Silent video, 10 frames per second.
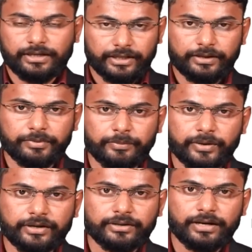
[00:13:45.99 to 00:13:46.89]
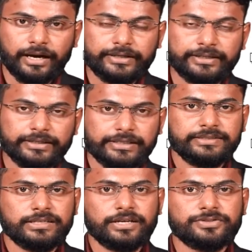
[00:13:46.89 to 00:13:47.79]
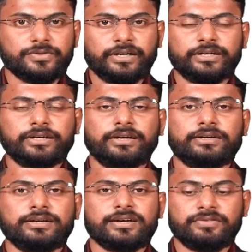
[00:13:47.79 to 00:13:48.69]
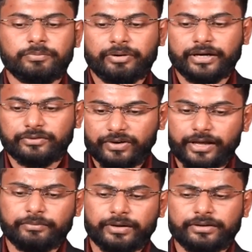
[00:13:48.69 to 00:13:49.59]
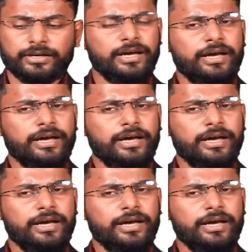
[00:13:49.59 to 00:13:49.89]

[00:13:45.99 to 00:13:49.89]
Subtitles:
Again, I'm repeating. IDE stands for Integrated Development Environment.